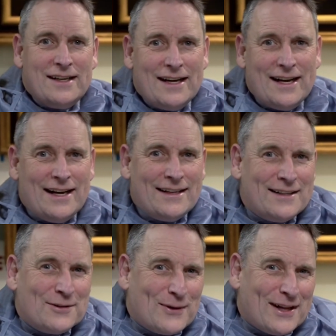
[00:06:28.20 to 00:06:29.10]
Uh,
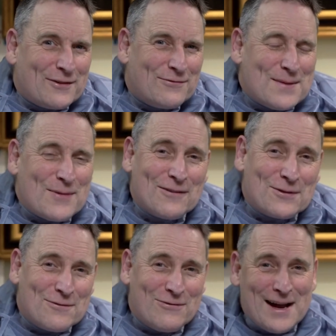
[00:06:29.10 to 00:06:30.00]
well, the feedback from
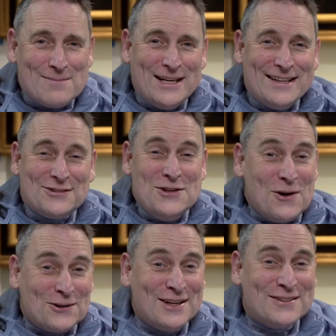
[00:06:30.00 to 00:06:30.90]
the family is
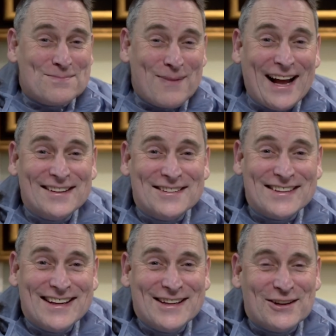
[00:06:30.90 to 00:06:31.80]
not as bad as
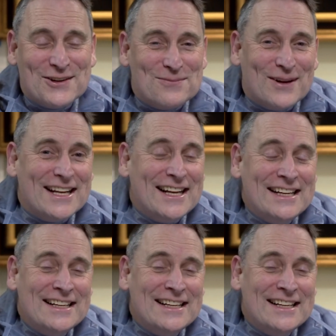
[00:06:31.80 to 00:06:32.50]
it could have been.